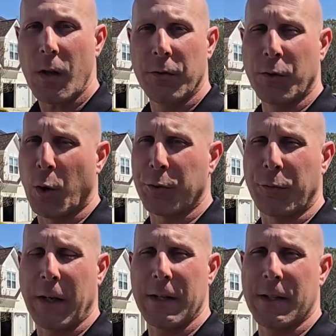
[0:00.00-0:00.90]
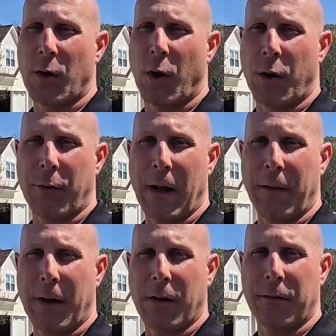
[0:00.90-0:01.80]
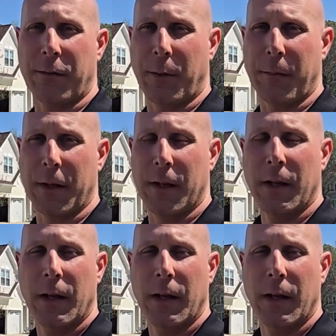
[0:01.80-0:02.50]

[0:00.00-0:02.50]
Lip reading: Sold are ranging all around there from the